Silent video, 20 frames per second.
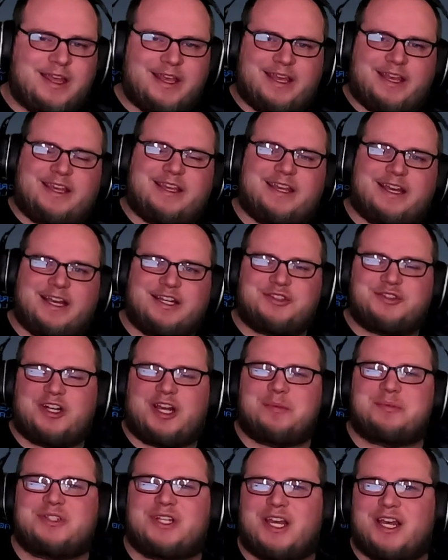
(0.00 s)
Hey guys,
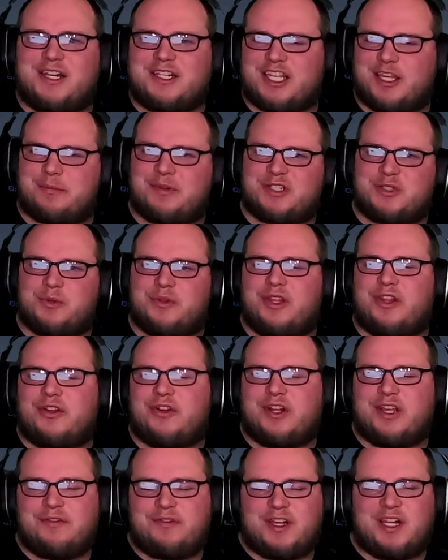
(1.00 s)
I'm John coming to
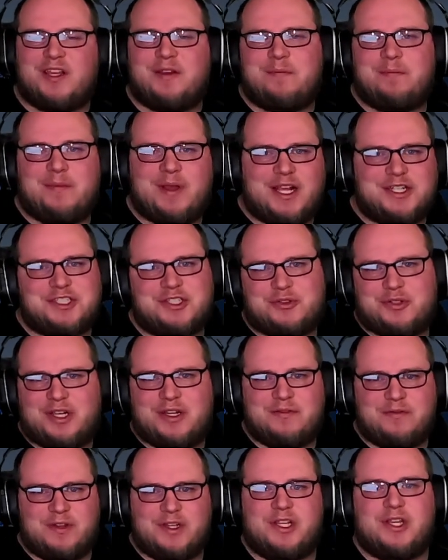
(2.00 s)
another Infinite
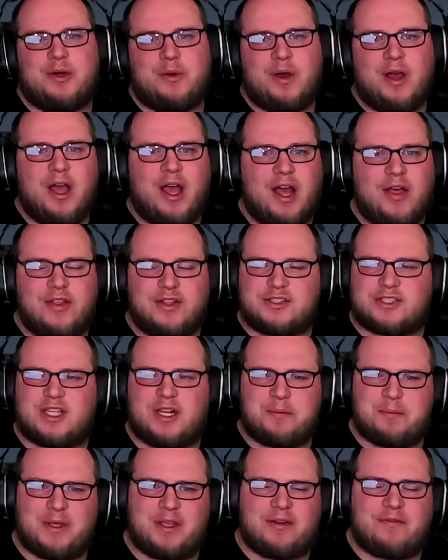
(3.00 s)
Magicraid video. This is
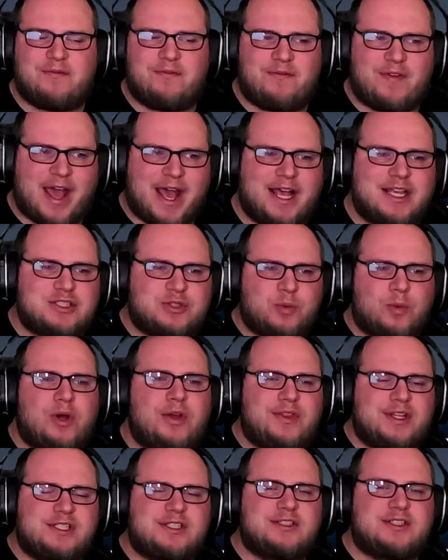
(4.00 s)
going to be a fast
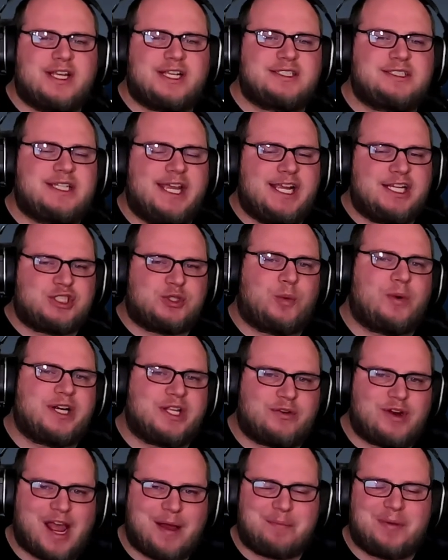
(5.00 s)
one. This is a day
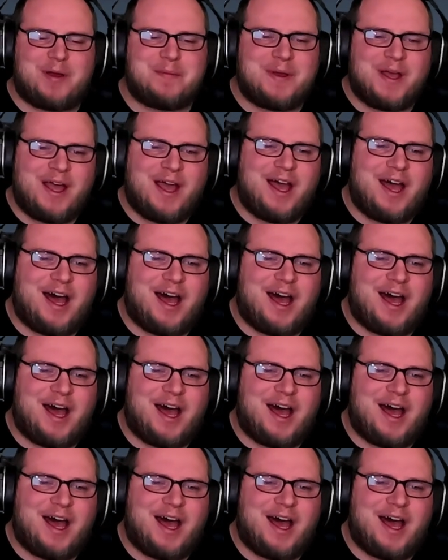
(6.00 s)
20 wrap up.